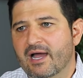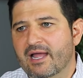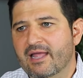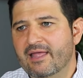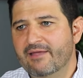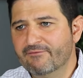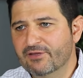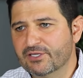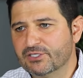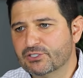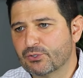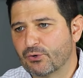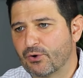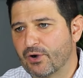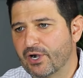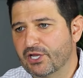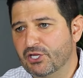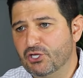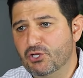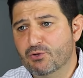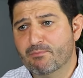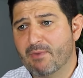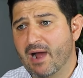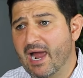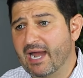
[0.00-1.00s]
Inventory,
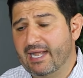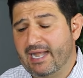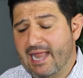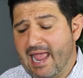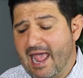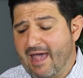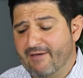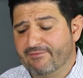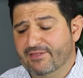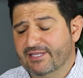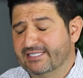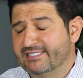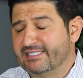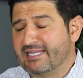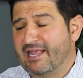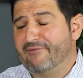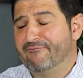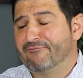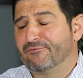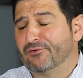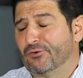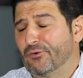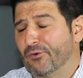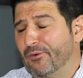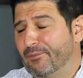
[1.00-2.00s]
you might have the
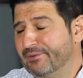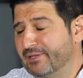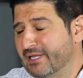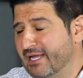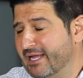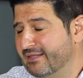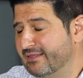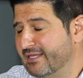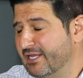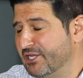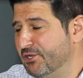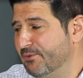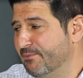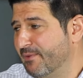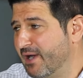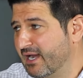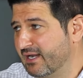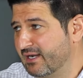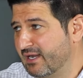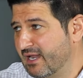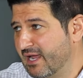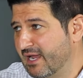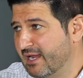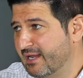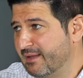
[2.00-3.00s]
same floor plan that you
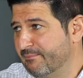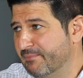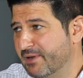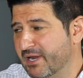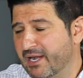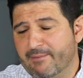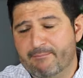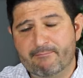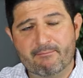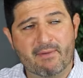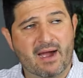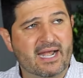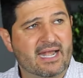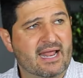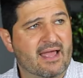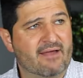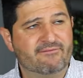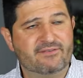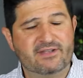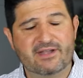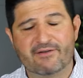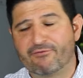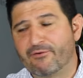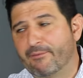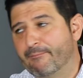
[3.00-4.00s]
might like, but it might
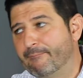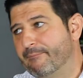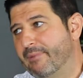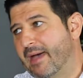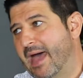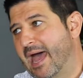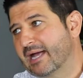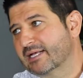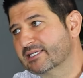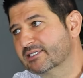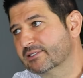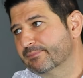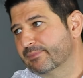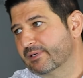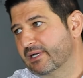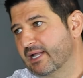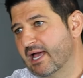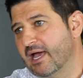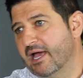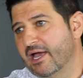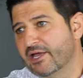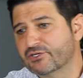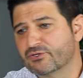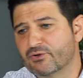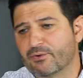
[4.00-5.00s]
have different
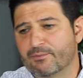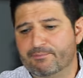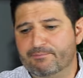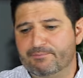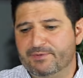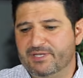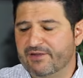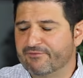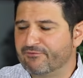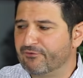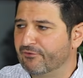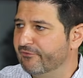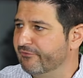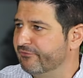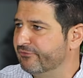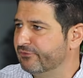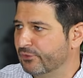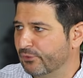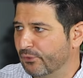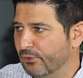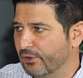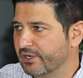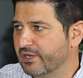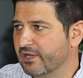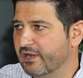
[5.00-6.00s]
backsplash or different
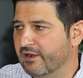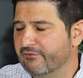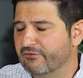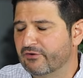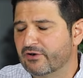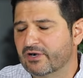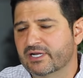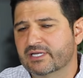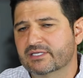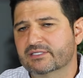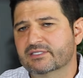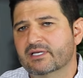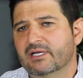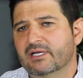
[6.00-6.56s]
floor coverings.